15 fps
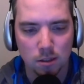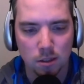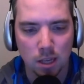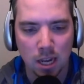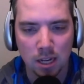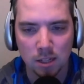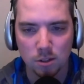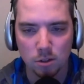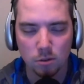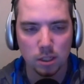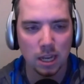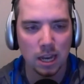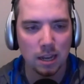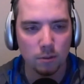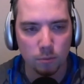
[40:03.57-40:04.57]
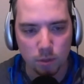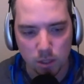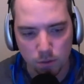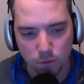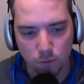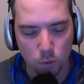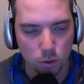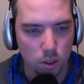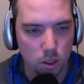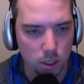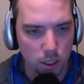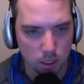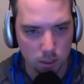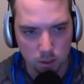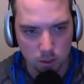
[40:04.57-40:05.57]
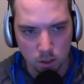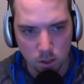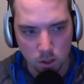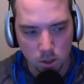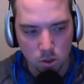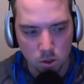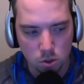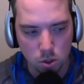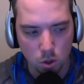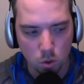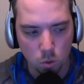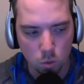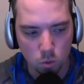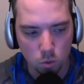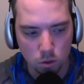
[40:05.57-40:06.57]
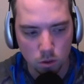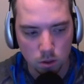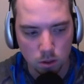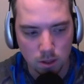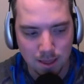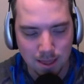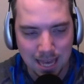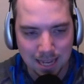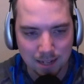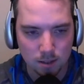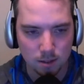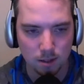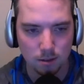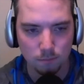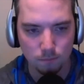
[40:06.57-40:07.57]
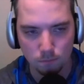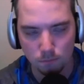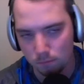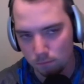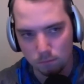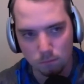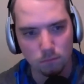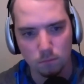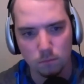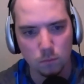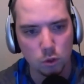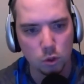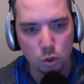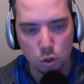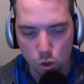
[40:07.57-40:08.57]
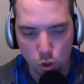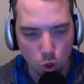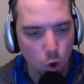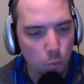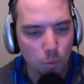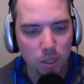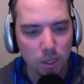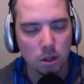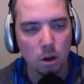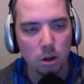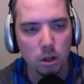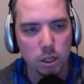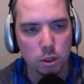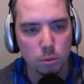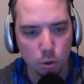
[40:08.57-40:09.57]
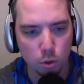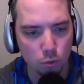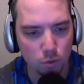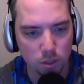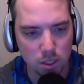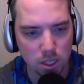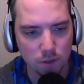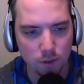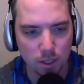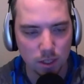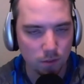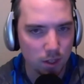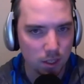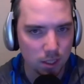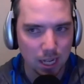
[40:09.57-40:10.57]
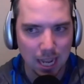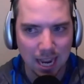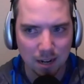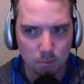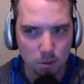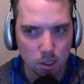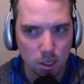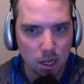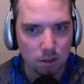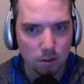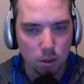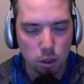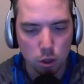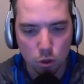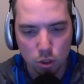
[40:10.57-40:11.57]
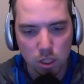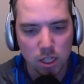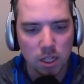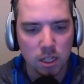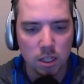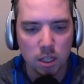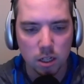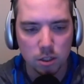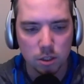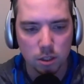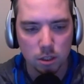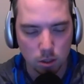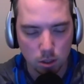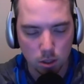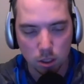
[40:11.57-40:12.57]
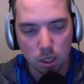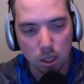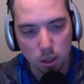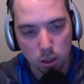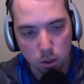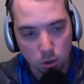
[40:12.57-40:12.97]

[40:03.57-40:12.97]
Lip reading: And he's only got really 4 targets. So that's so many targets per receiver. And Davante Adams caught 13 catches, had